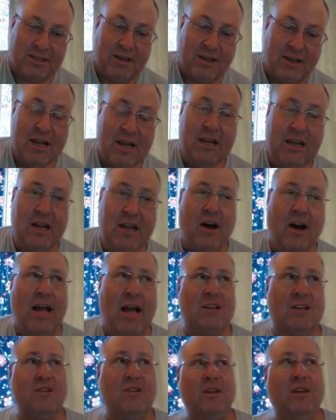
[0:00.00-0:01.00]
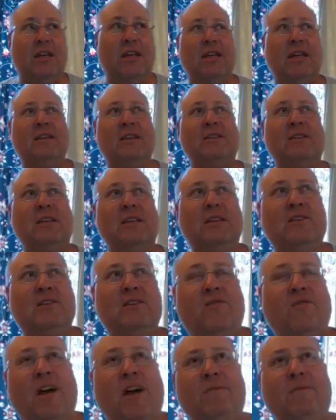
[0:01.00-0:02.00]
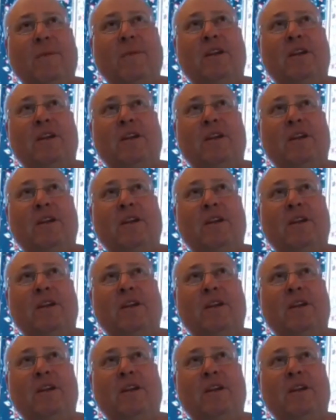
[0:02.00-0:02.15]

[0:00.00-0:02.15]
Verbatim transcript: actually he's he's five meters.